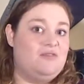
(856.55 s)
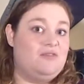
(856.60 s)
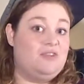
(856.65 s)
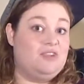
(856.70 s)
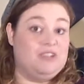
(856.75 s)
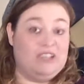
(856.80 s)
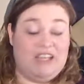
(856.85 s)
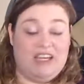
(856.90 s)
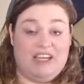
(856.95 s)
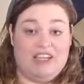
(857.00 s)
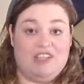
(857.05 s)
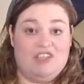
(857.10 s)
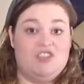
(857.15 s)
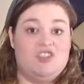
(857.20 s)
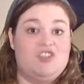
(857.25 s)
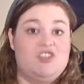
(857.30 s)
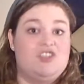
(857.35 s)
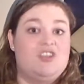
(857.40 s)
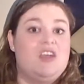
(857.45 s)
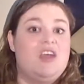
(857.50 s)
for lunch
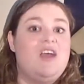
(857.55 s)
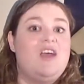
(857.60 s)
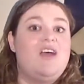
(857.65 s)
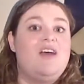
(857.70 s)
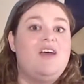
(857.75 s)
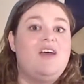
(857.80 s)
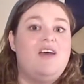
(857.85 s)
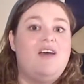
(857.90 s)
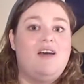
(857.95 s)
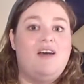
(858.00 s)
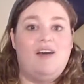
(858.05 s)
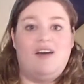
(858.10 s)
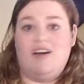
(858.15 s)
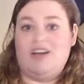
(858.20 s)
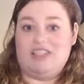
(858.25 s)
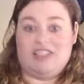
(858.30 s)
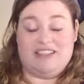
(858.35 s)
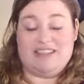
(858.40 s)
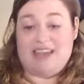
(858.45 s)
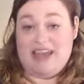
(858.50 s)

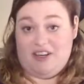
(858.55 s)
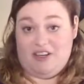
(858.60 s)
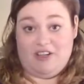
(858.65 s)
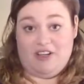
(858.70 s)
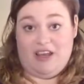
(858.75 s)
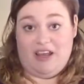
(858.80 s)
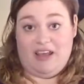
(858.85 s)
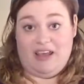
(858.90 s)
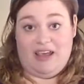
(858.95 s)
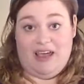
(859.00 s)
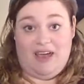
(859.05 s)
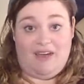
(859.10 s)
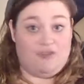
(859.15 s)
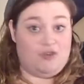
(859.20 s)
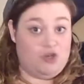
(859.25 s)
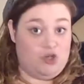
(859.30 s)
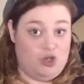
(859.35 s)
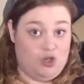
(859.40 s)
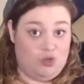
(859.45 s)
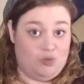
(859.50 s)
on a Saturday
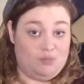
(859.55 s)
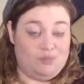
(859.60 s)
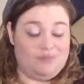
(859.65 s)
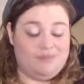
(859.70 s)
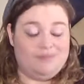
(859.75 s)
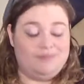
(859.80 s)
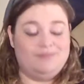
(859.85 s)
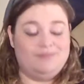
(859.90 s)
afternoon.